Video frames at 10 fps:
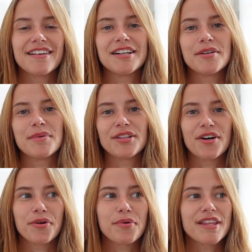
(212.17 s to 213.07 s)

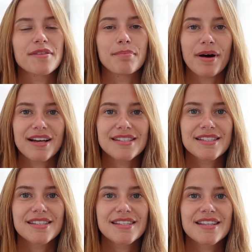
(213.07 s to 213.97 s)
along with
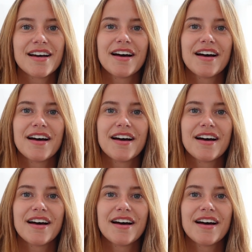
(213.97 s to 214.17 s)
busts